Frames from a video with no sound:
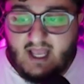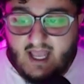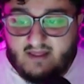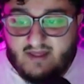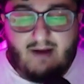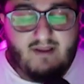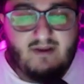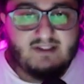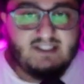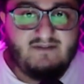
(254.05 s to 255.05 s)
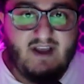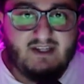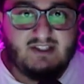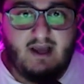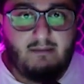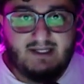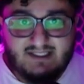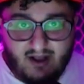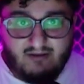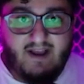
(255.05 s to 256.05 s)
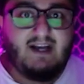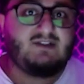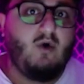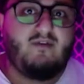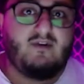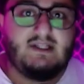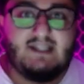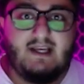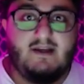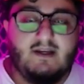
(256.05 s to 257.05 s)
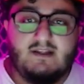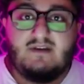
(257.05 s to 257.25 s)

and that right there is an advantage that myself has over, let's say,